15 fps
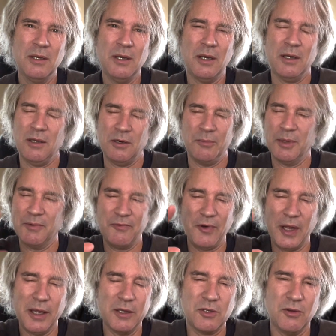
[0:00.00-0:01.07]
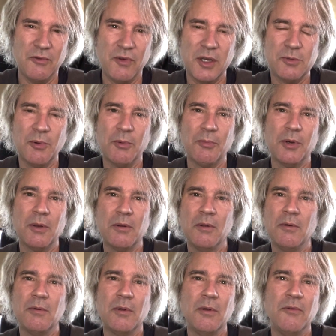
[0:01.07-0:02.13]
I don't mean financial investment, but
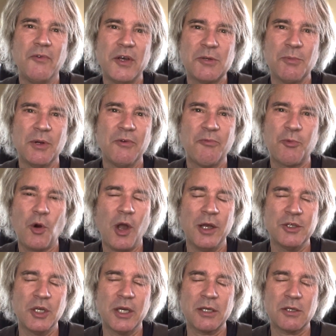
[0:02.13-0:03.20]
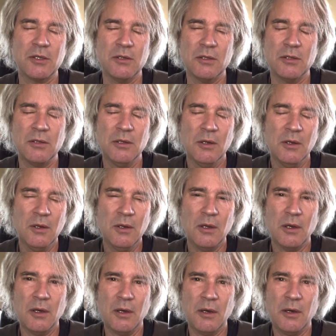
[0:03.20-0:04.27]
investment of projects and
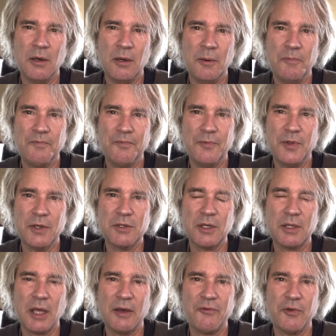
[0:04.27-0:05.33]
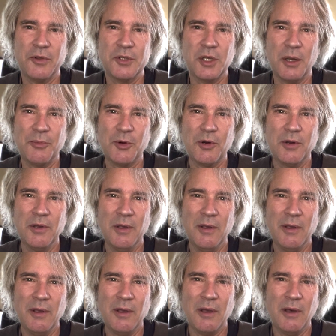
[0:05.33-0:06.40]
things like that for the summer
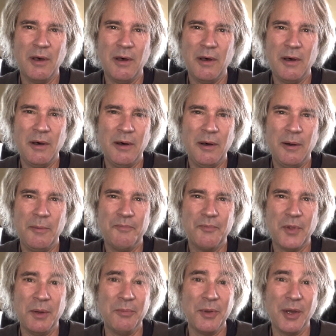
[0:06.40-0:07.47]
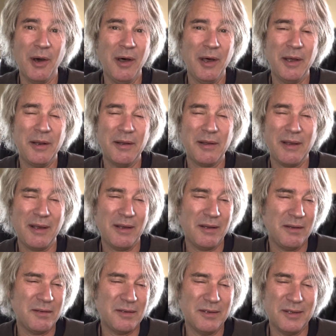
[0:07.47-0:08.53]
and beyond.
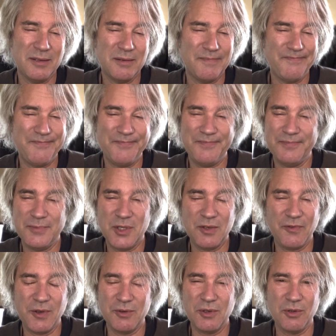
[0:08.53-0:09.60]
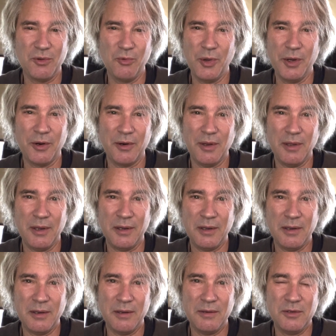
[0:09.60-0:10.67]
It just feels a little weird.
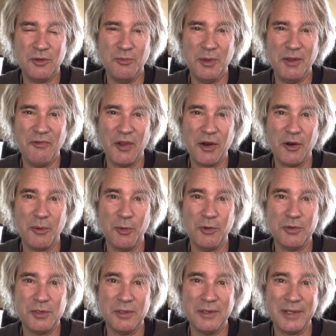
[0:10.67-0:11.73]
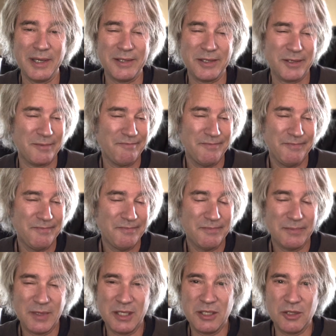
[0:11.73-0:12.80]
Too many variables, and that's
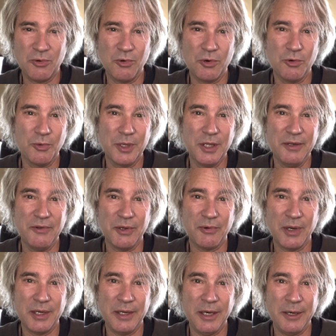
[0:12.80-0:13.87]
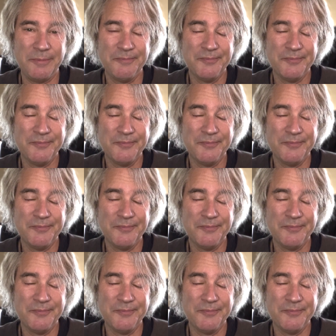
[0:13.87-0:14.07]
the world we live in right now.